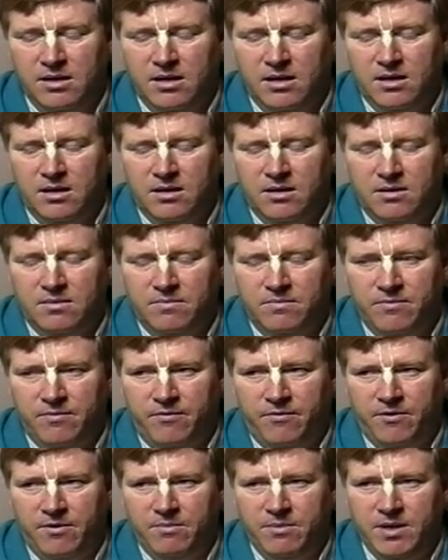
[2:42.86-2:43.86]

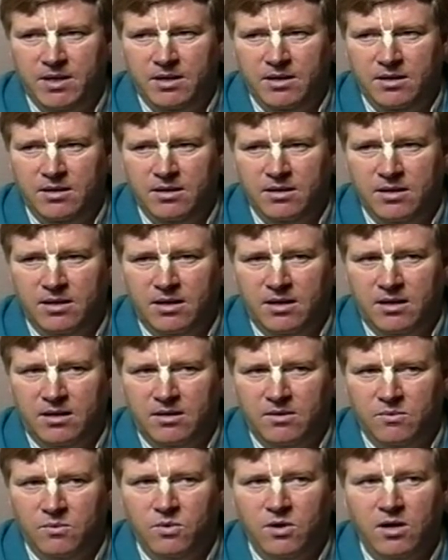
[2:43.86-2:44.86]
from the
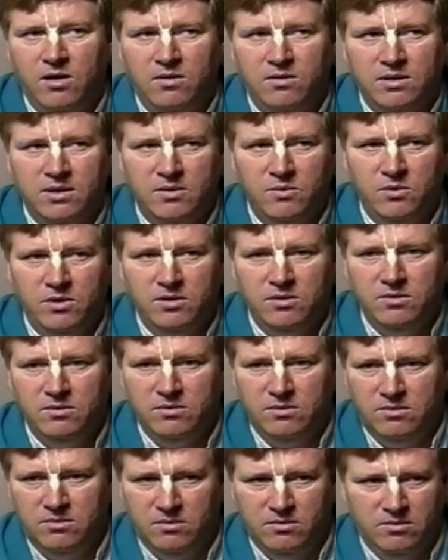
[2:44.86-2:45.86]
walls, the
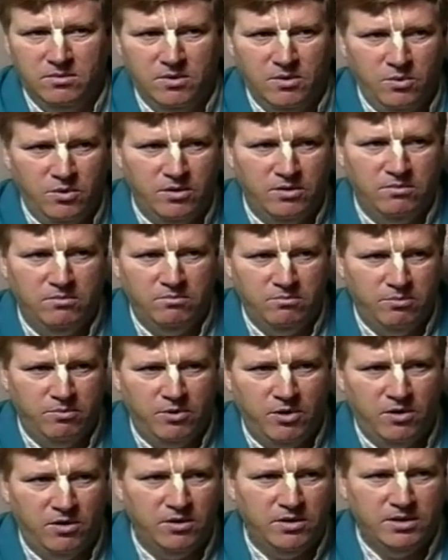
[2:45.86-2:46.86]
wooden
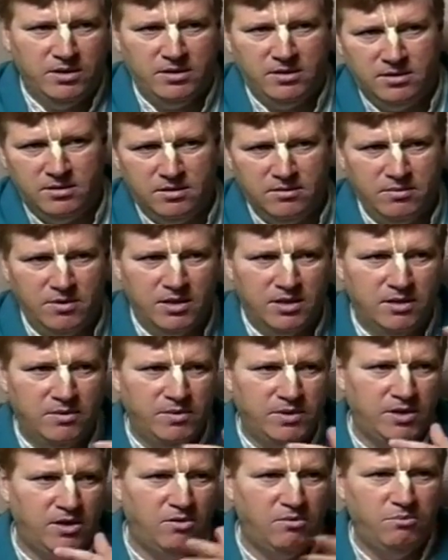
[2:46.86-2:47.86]
boards, because it
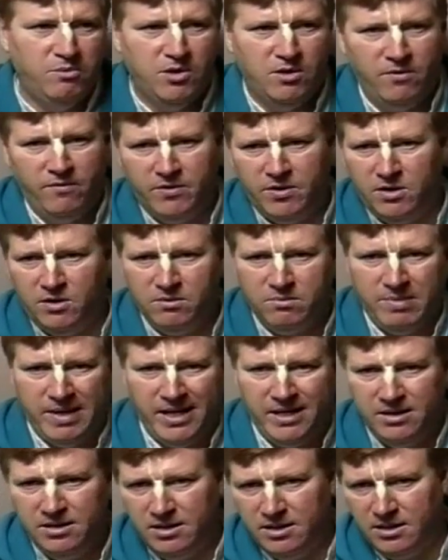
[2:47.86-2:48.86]
was all beautiful oak
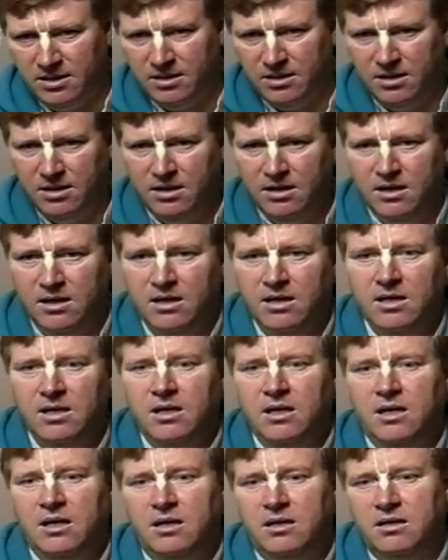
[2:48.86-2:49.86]
paneling
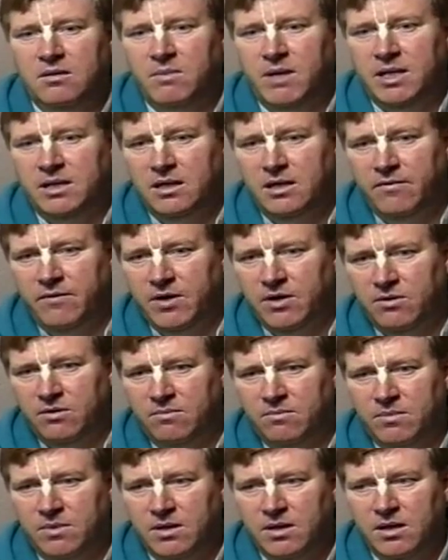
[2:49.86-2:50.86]
in the main living
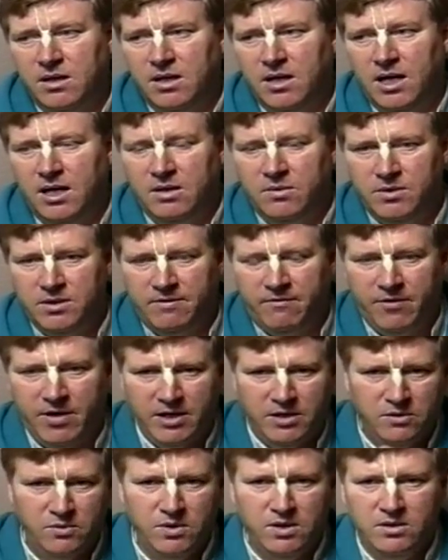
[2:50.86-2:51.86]
room. And there was
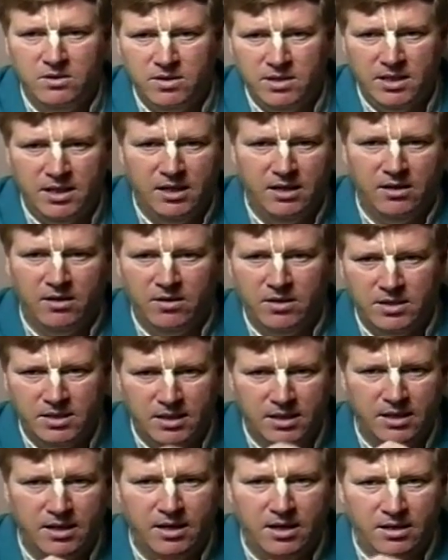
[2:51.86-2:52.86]
French windows leading out
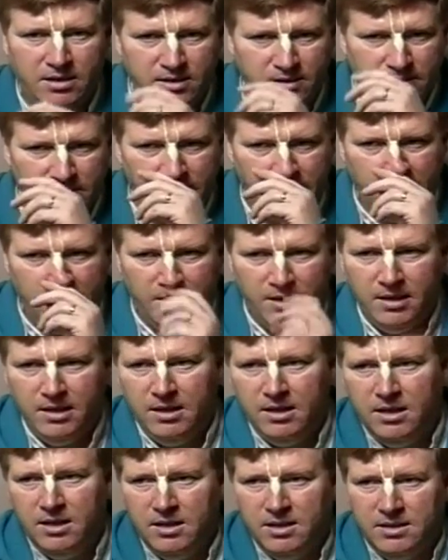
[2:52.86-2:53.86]
into the garden.
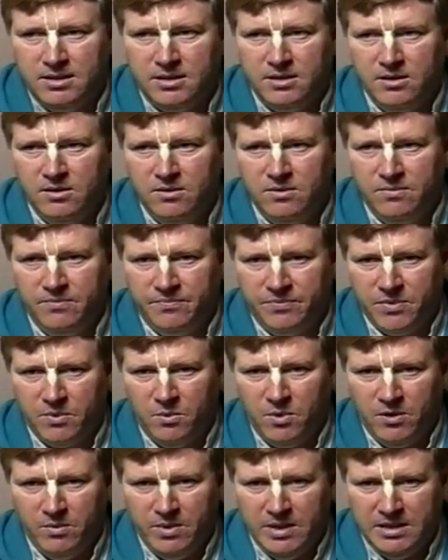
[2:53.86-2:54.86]
So
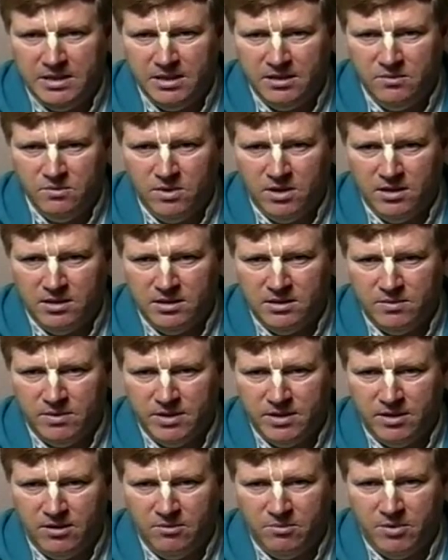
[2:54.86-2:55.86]
what we did was,
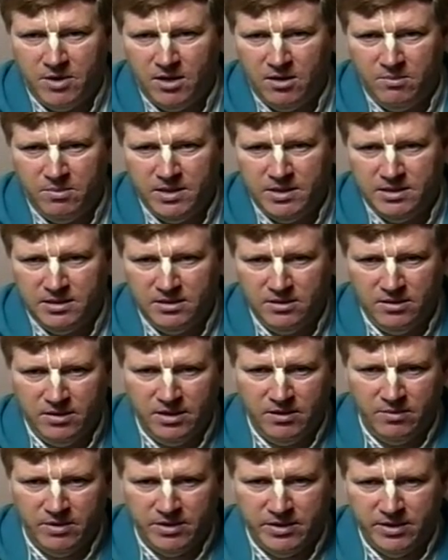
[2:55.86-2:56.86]
without Prabhupada's
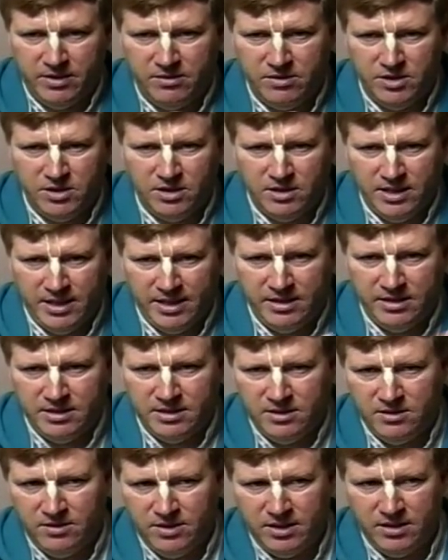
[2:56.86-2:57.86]
knowing, without John
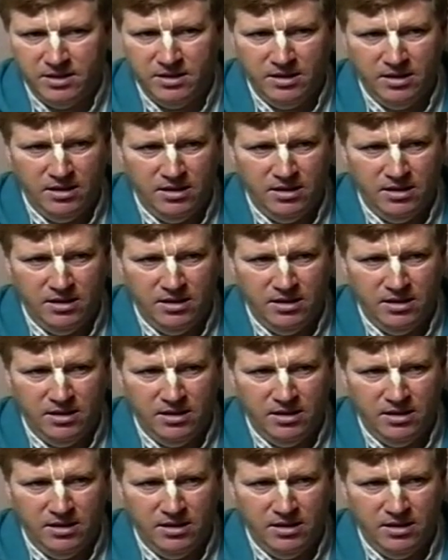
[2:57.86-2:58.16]
Lennon's knowing,